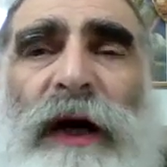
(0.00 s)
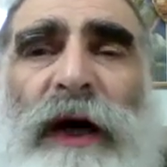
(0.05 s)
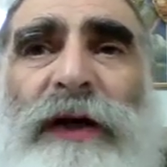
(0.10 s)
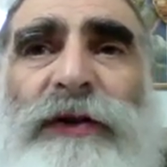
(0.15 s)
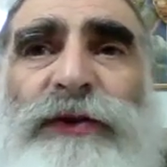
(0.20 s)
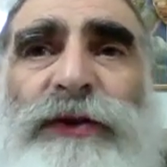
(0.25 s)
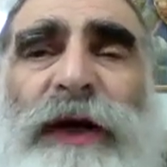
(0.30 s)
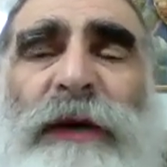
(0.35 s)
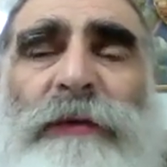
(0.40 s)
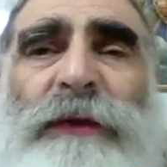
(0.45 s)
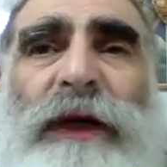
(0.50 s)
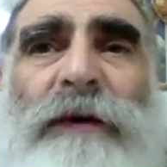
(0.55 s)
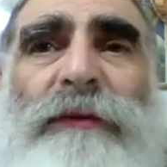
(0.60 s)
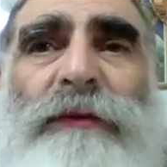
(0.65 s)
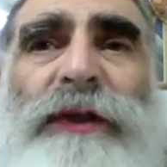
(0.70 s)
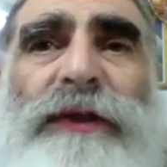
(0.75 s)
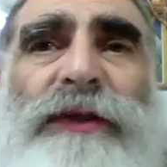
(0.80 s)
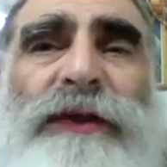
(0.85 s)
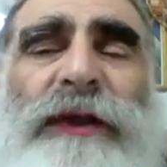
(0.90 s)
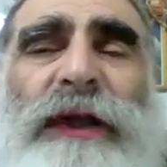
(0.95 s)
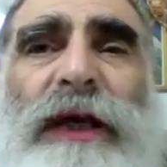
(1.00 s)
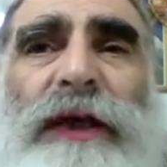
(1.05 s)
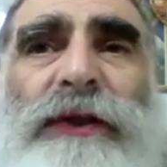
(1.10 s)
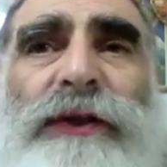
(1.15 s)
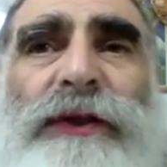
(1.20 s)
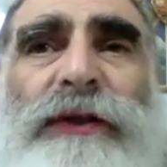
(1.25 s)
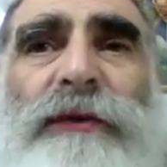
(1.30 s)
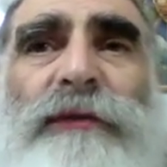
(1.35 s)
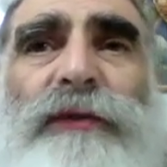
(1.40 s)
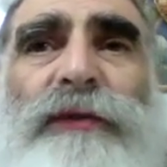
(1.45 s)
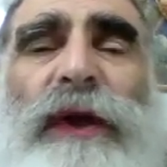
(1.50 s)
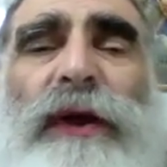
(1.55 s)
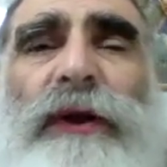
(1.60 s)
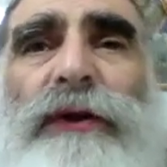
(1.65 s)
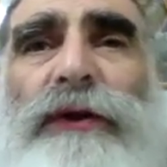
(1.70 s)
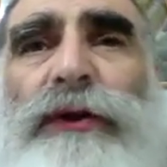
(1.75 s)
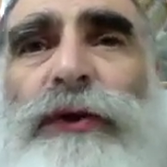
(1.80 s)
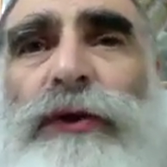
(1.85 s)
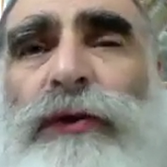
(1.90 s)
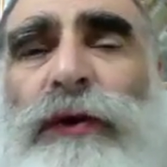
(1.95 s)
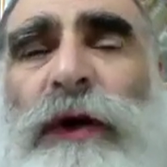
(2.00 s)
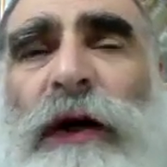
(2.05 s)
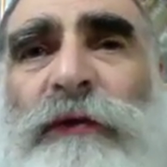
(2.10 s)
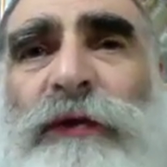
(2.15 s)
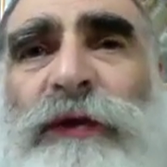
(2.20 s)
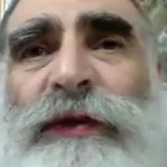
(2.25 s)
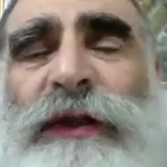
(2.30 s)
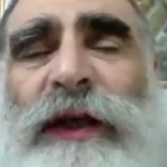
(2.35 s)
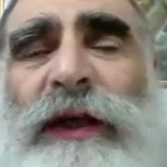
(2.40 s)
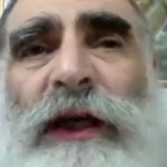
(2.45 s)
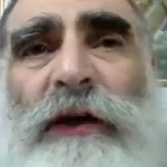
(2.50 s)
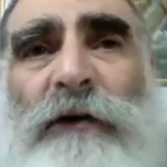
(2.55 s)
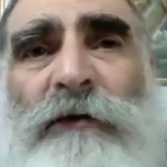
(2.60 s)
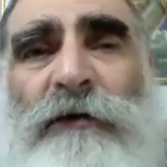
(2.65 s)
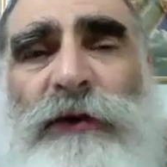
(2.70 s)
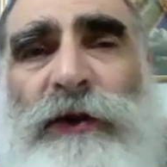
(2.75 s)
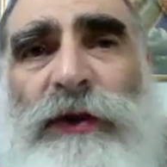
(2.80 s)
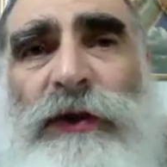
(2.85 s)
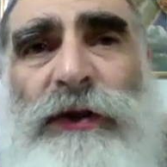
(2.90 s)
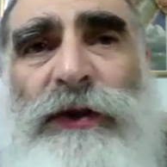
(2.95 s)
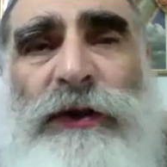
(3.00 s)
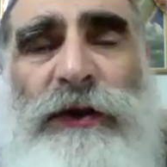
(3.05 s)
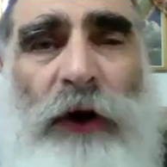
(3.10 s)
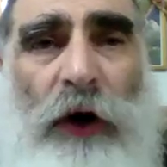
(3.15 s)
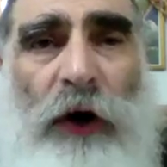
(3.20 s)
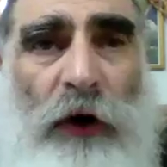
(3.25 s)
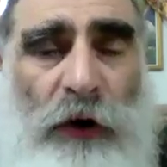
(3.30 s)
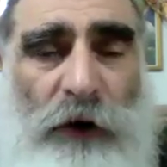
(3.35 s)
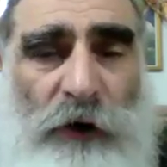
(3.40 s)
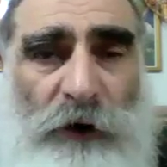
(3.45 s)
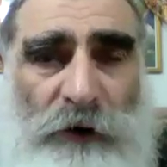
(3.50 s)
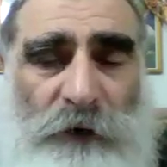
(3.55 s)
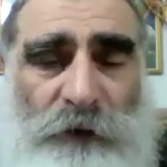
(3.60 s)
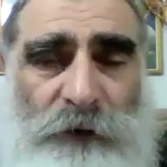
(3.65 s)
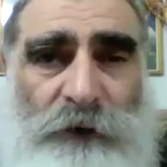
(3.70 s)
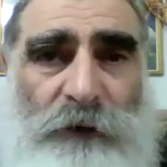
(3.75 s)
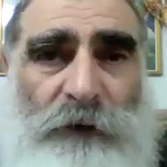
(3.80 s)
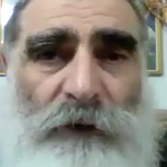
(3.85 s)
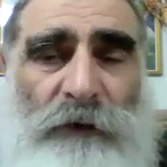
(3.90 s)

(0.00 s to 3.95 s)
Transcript: Hashem comes and says, you have saved the soul